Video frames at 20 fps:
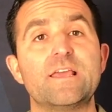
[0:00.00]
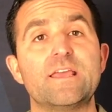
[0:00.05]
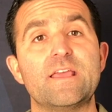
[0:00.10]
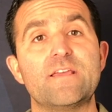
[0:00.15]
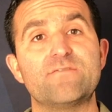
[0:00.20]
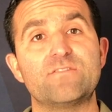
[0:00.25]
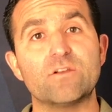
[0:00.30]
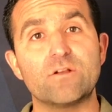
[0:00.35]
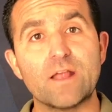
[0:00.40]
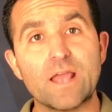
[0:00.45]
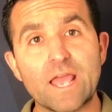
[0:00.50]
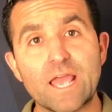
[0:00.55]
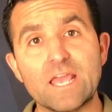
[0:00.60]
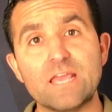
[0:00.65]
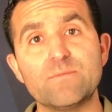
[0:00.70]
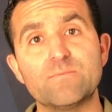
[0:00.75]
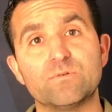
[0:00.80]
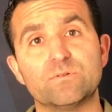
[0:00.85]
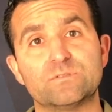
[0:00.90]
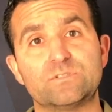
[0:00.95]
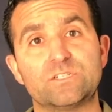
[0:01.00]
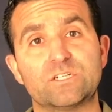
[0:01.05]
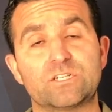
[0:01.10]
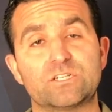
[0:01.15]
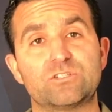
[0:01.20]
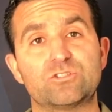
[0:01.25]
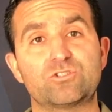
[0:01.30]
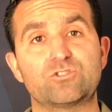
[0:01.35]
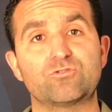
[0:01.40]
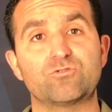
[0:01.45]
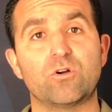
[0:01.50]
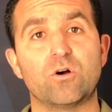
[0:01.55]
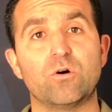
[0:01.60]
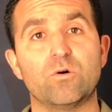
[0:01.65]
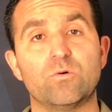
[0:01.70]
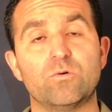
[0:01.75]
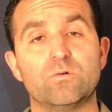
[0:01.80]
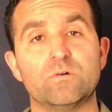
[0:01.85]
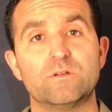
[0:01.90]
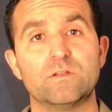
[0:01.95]
if they're able to
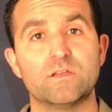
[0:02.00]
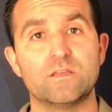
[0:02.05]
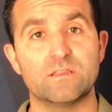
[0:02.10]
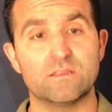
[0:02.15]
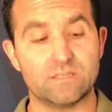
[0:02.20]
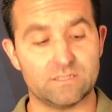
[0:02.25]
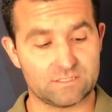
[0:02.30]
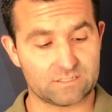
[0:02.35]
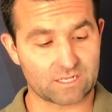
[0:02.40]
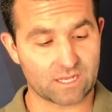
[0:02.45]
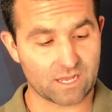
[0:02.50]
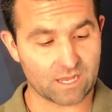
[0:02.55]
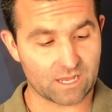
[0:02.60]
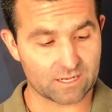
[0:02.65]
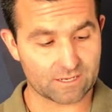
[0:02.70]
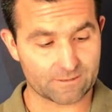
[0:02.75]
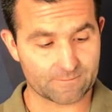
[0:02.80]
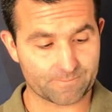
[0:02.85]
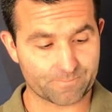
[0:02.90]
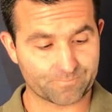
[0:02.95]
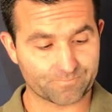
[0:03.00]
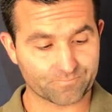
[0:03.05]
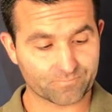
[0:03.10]
control the tongue.